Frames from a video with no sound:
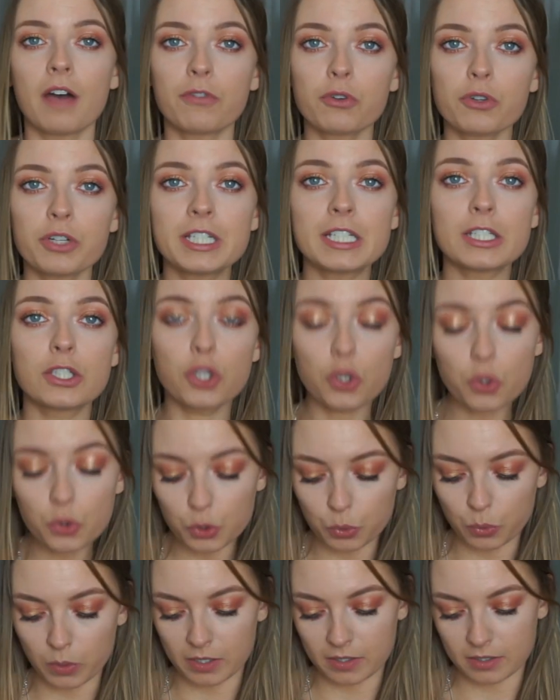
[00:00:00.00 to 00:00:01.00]
I've already
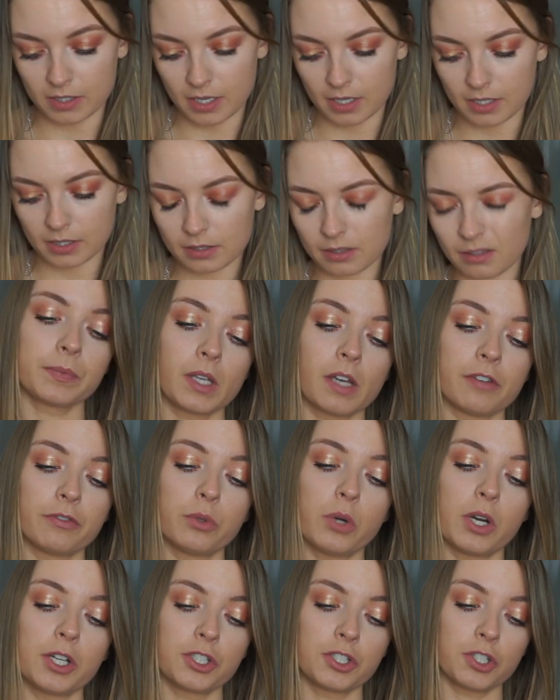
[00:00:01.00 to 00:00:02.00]
used one of these. I
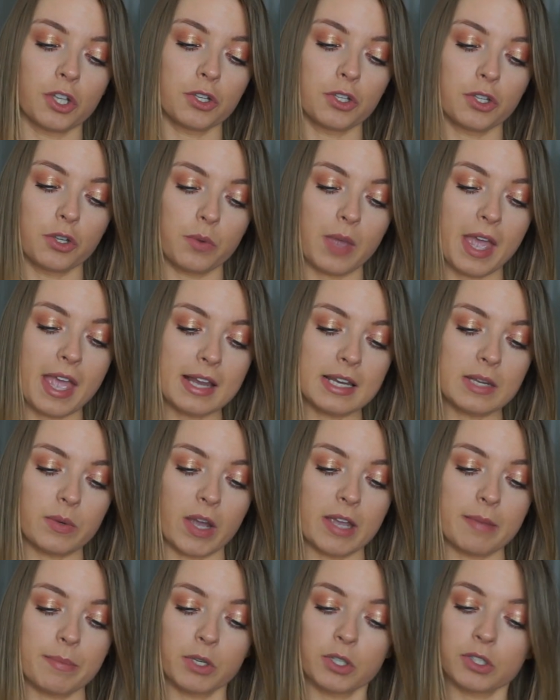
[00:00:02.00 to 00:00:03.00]
thought I'd show you
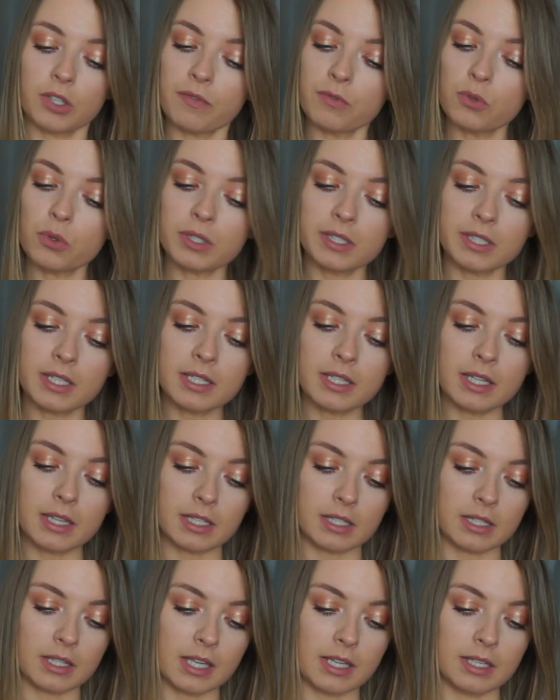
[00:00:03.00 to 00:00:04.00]
anyway because I've not seen
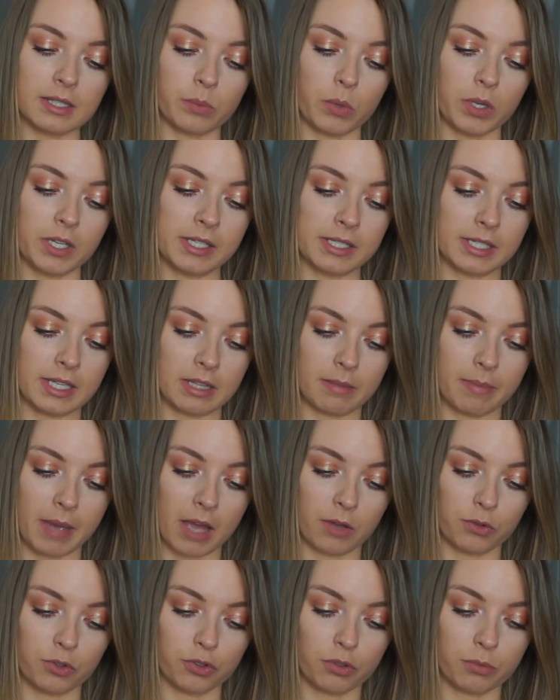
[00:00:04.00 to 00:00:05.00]
these ones in the
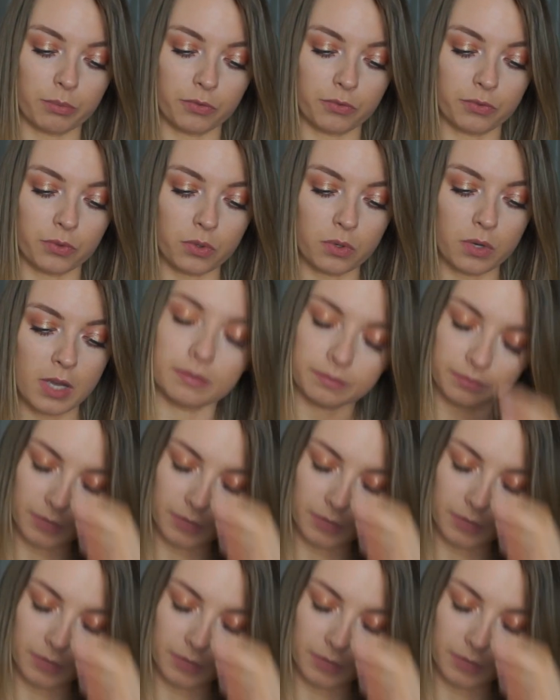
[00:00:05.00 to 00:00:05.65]
pound shop before.